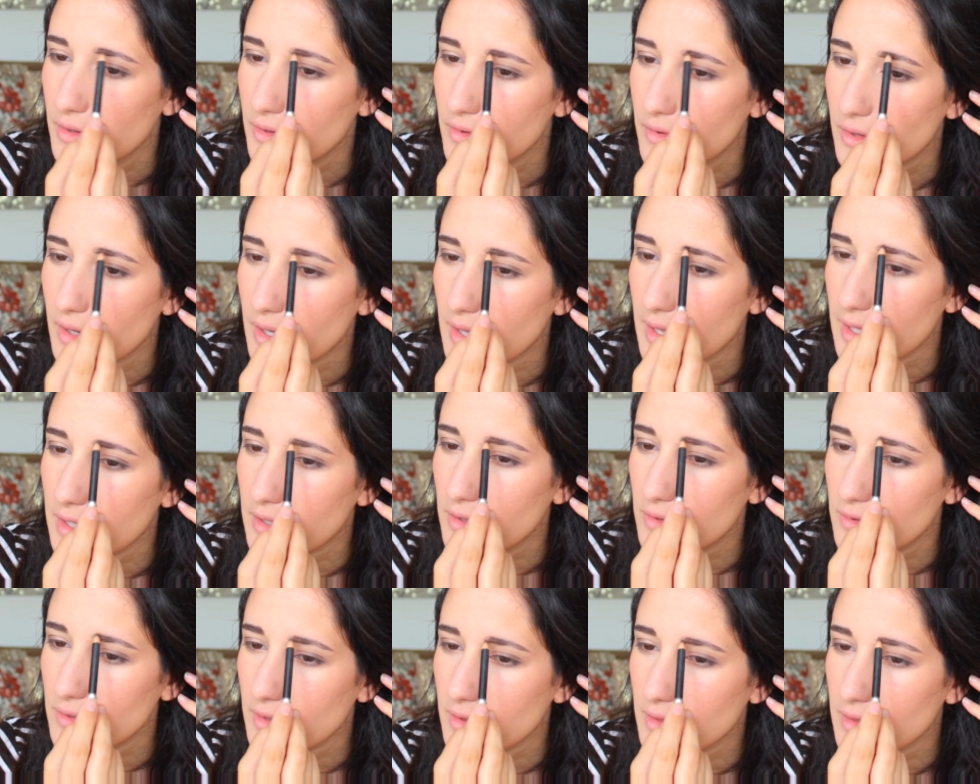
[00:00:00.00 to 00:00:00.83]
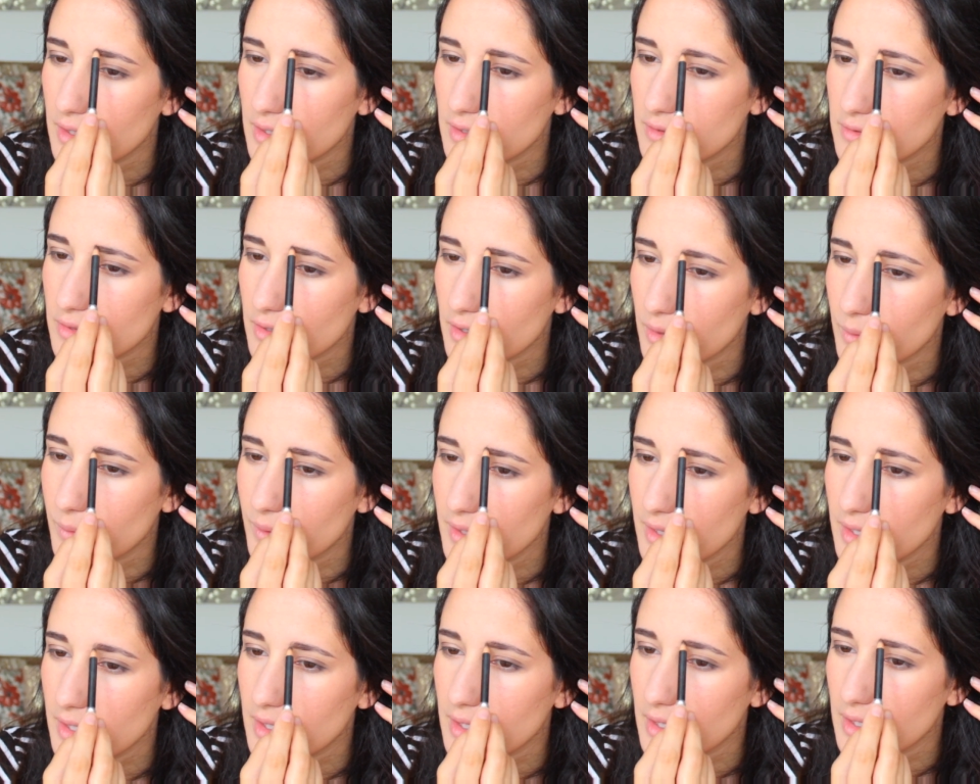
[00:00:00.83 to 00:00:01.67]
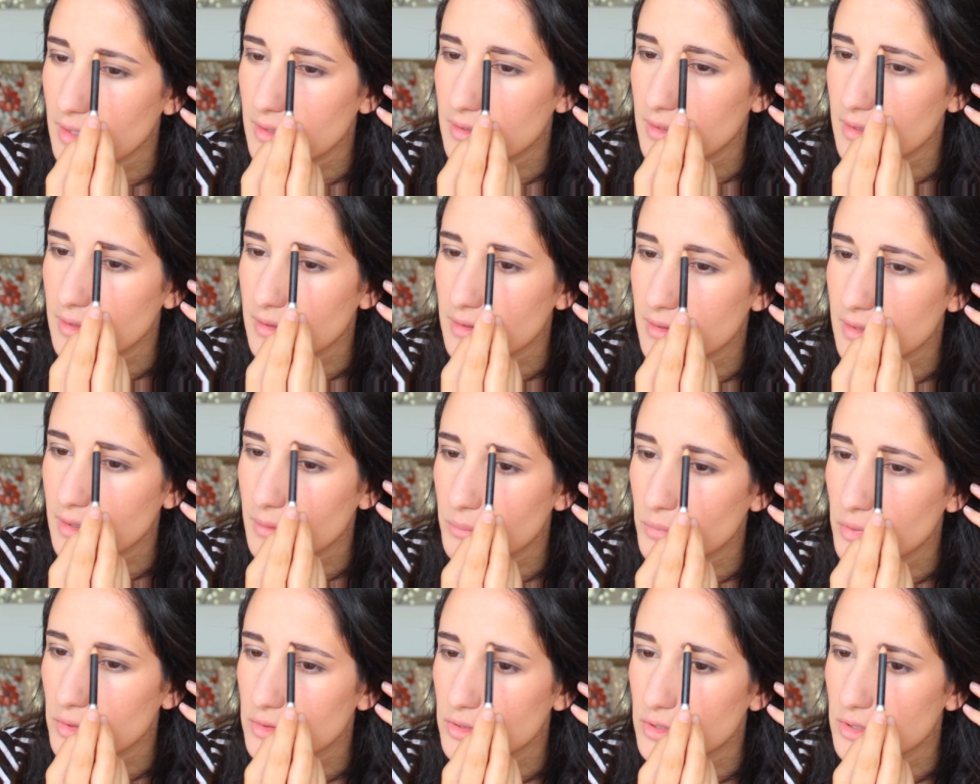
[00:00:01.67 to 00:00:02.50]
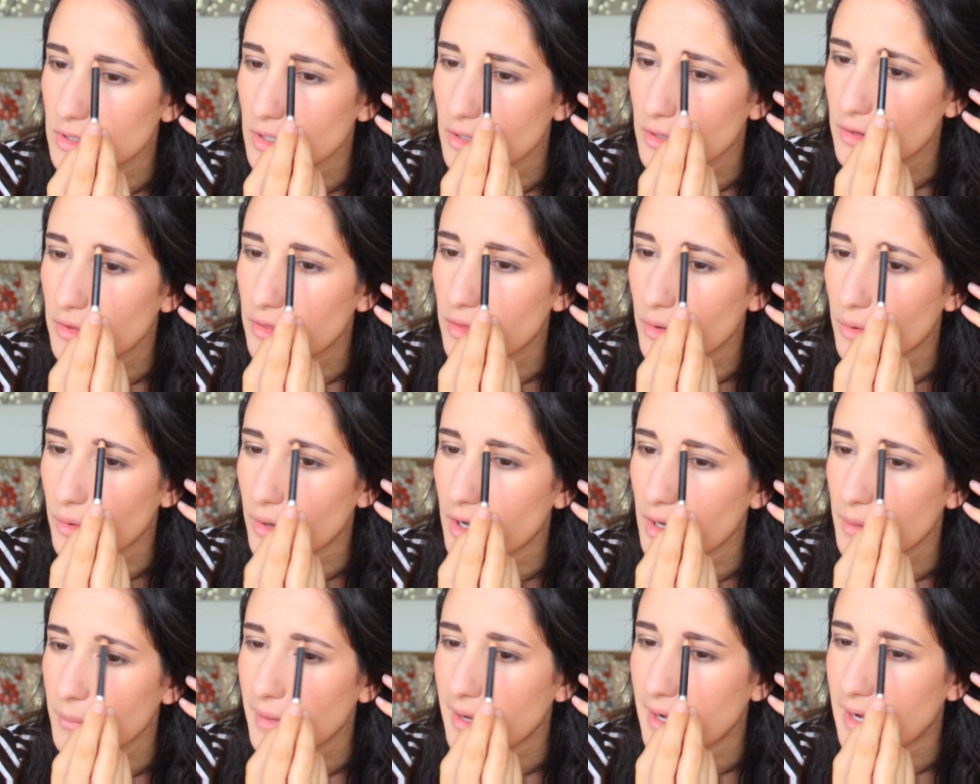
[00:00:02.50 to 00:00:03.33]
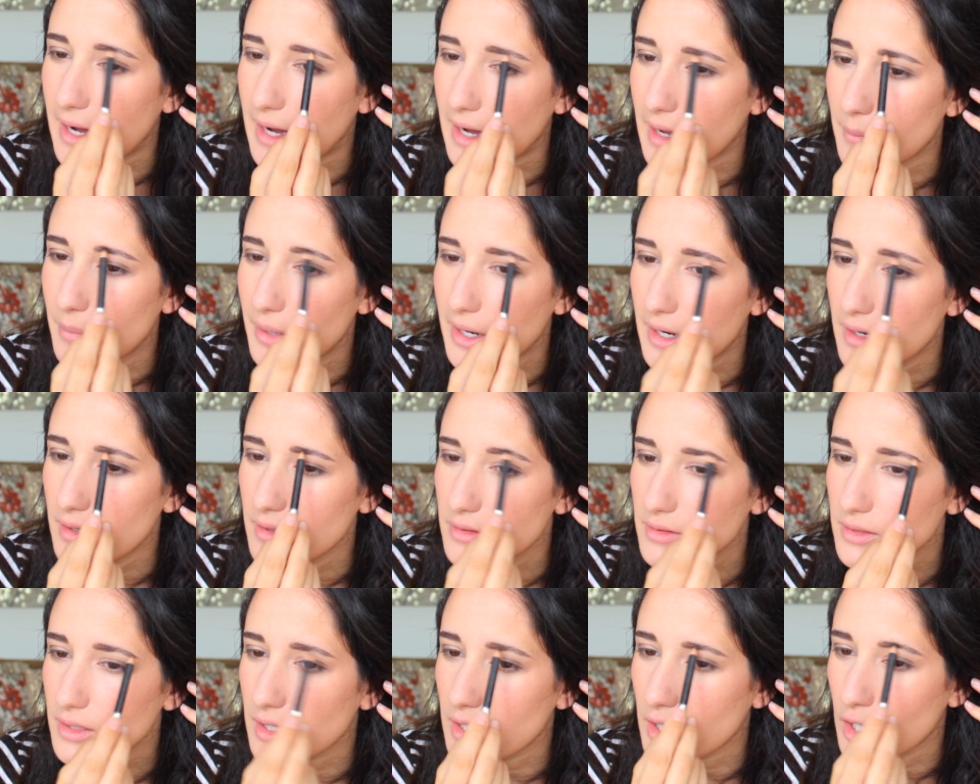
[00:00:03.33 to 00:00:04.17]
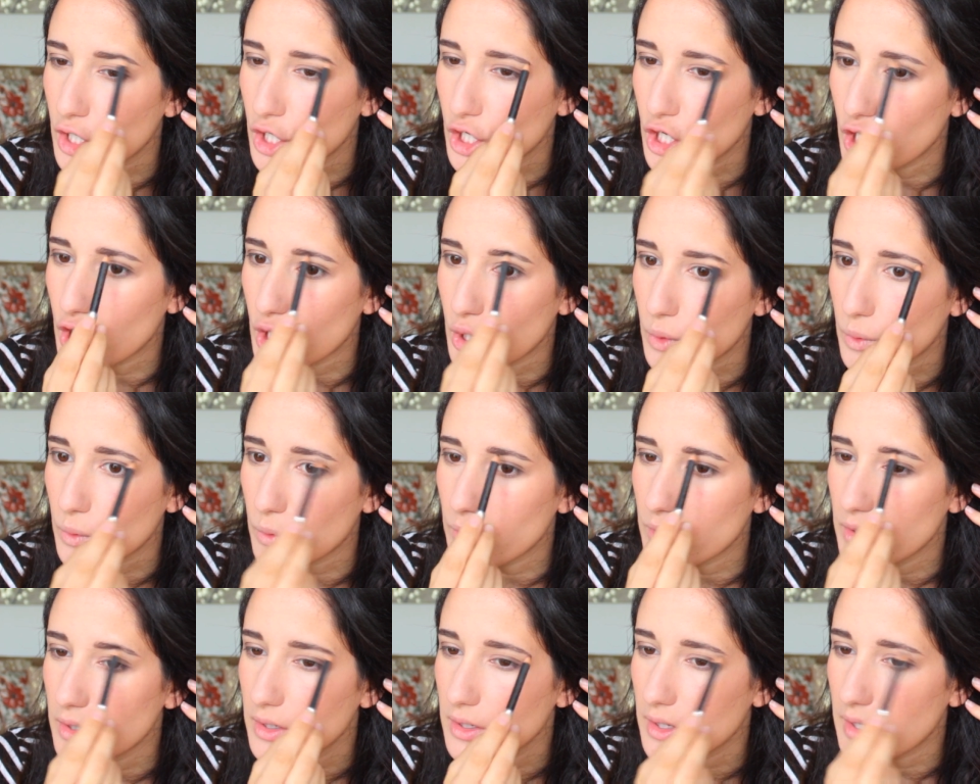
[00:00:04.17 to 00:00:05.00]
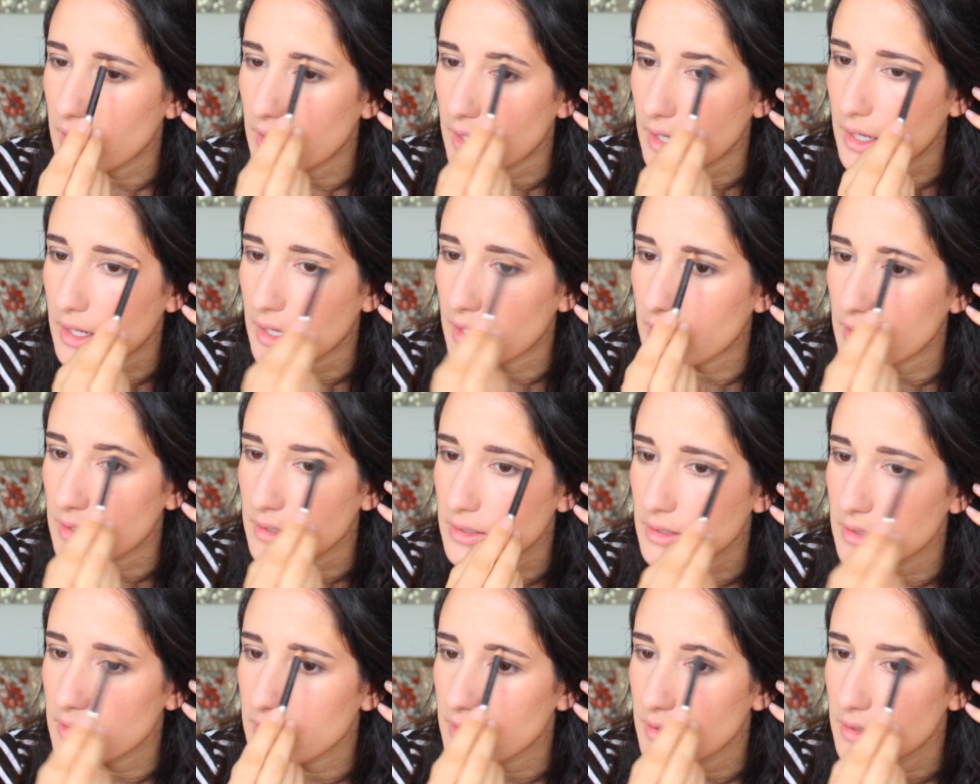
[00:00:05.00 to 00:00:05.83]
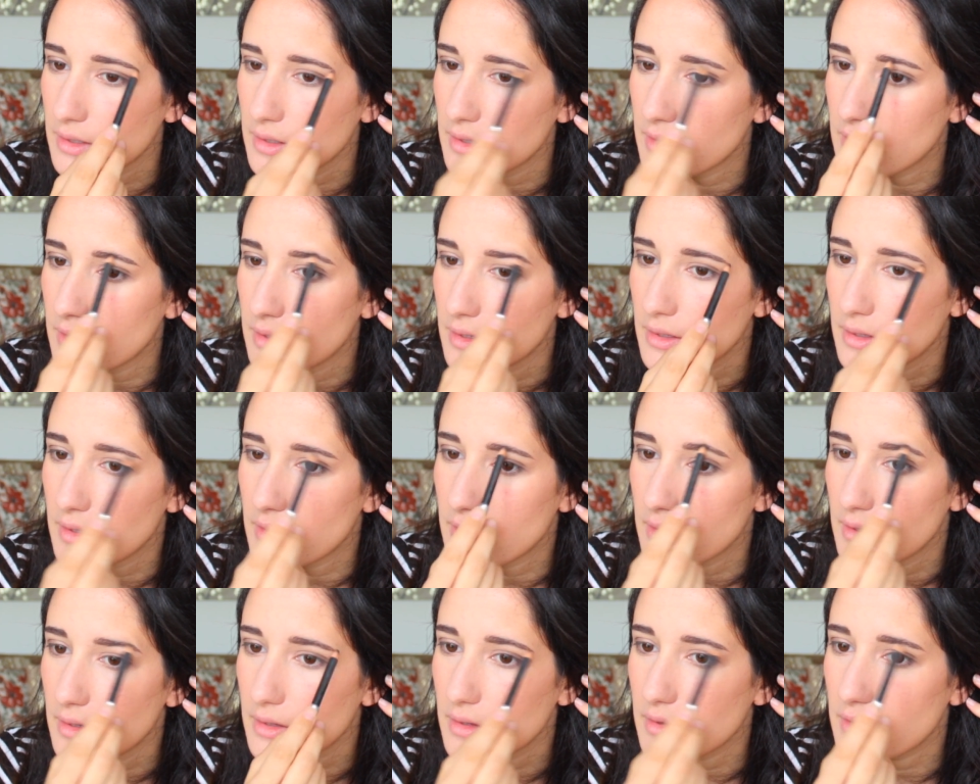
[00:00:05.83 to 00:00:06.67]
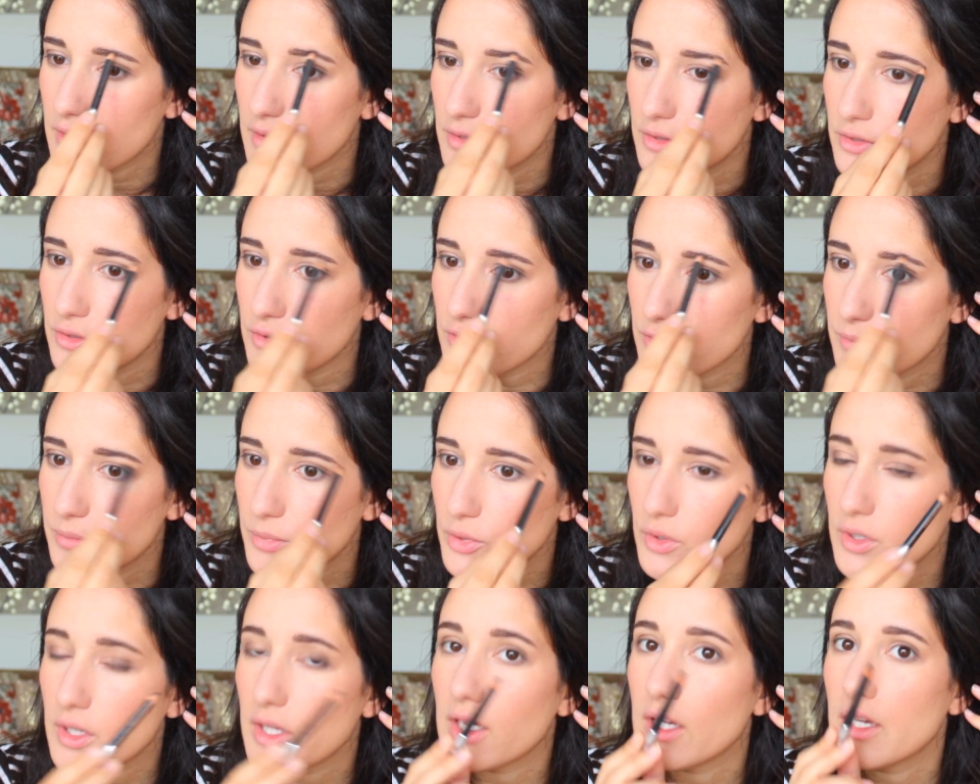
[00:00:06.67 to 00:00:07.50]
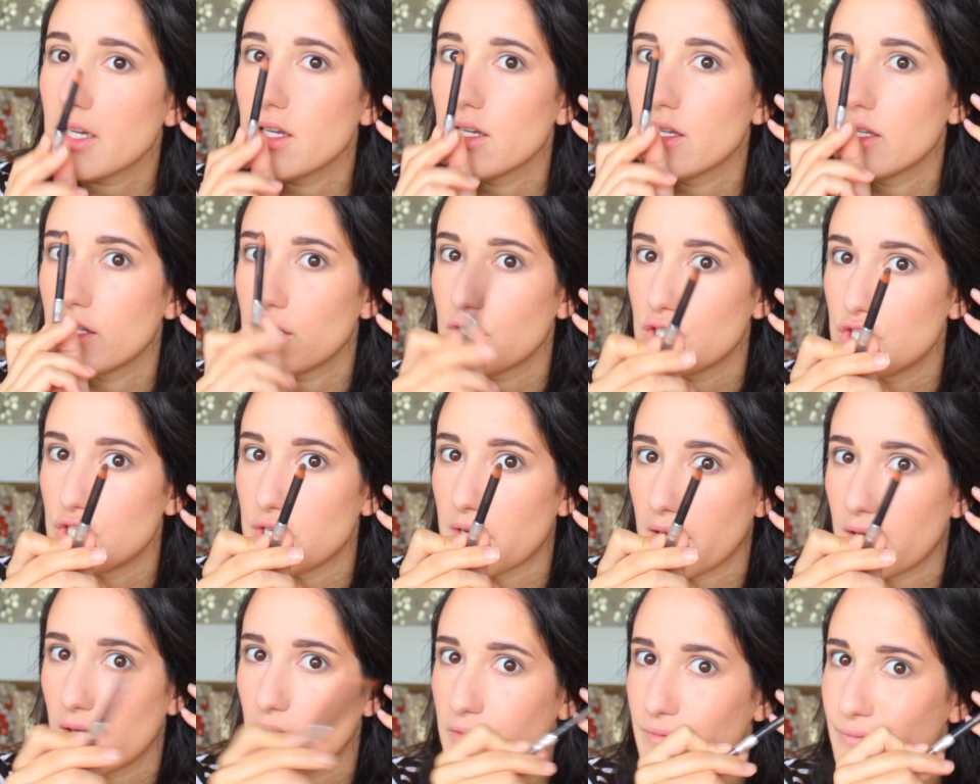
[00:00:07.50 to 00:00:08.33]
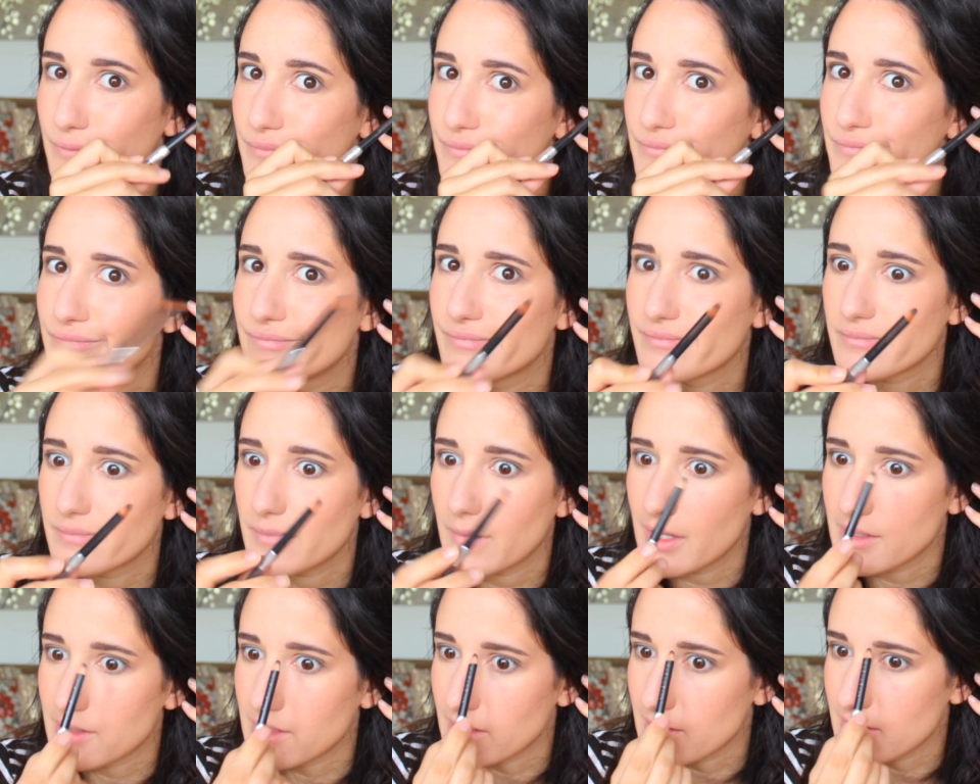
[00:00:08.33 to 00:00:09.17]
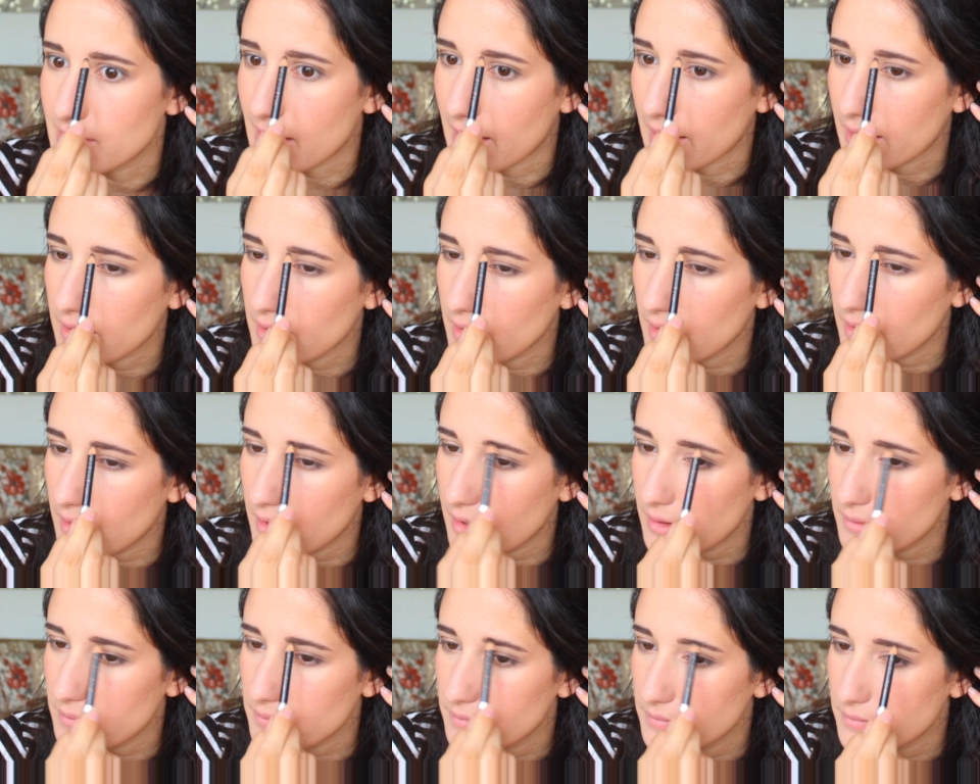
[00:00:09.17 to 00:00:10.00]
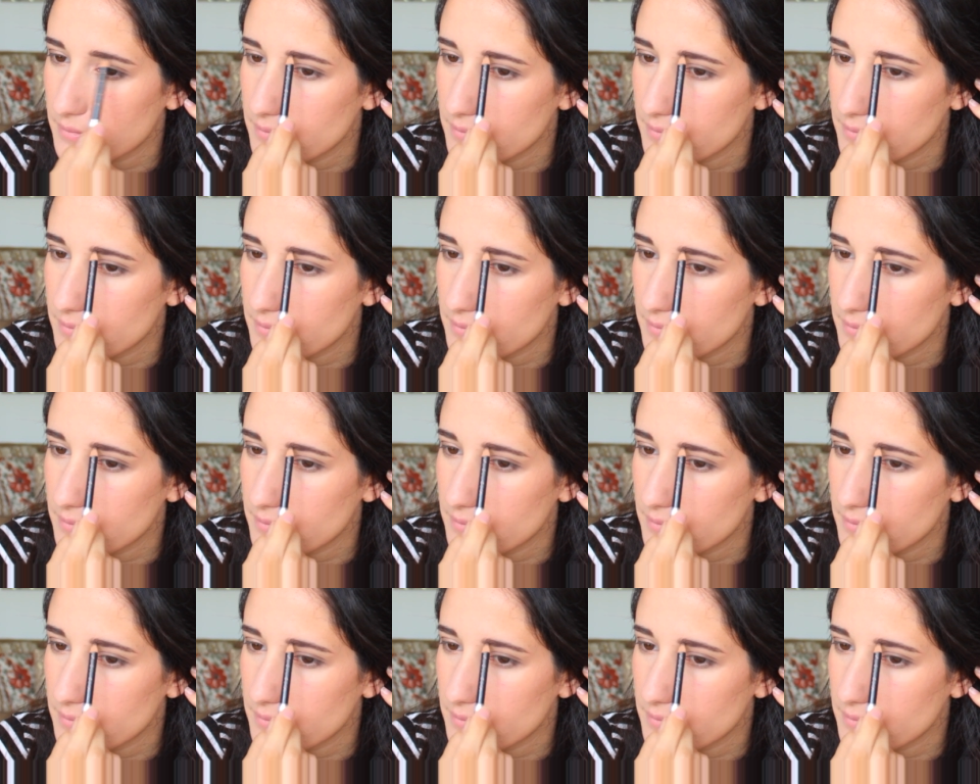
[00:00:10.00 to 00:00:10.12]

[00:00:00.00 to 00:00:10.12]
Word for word: So I like using things that are really easy and simple to just throw on my eyebrows and go. And the Juice Beauty gel is exactly that.